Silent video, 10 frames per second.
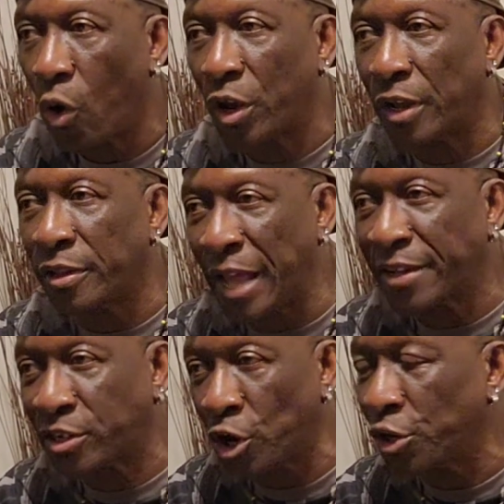Okay,
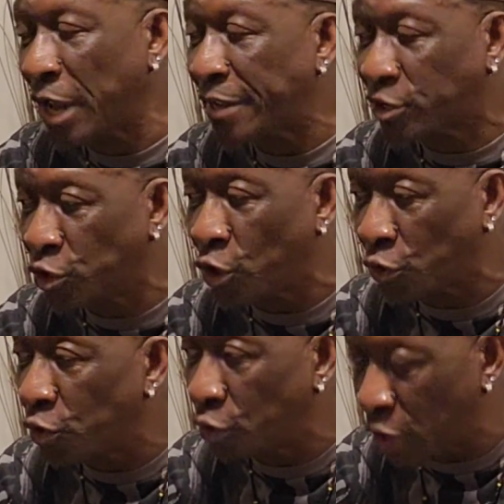that's your
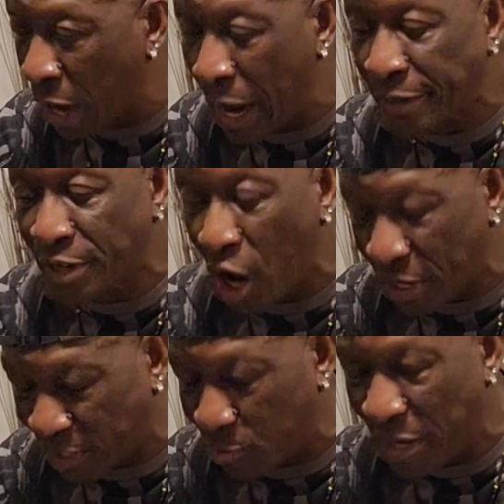
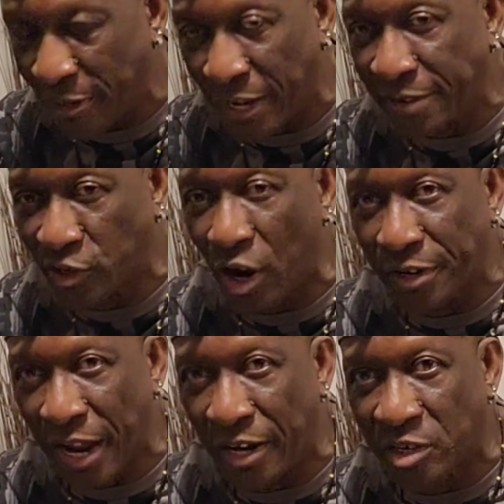acknowledgement. That's your
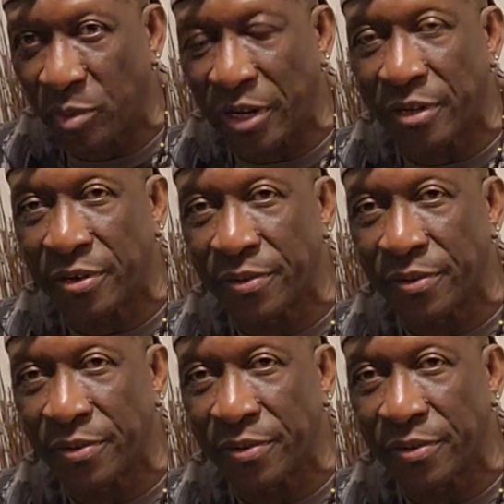acknowledgement.